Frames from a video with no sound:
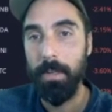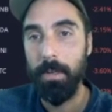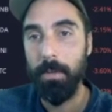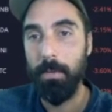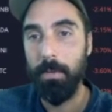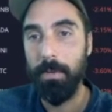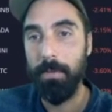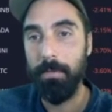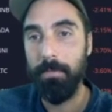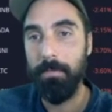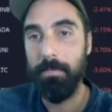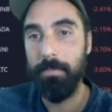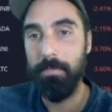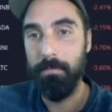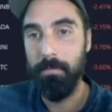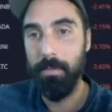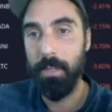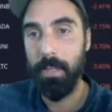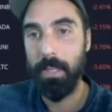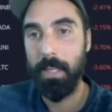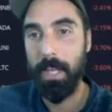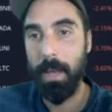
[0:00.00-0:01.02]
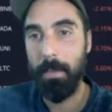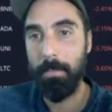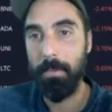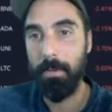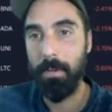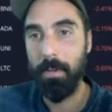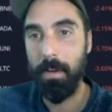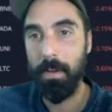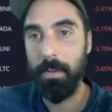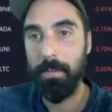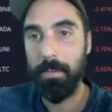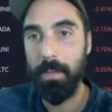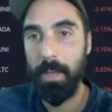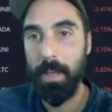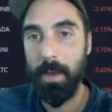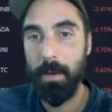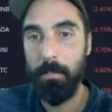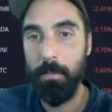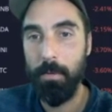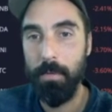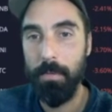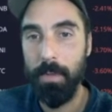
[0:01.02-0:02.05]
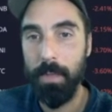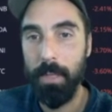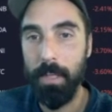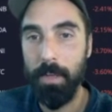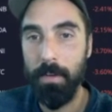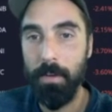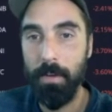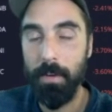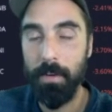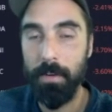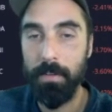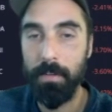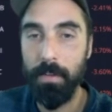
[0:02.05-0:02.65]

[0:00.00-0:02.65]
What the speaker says: would have really capitalized now moving in on it.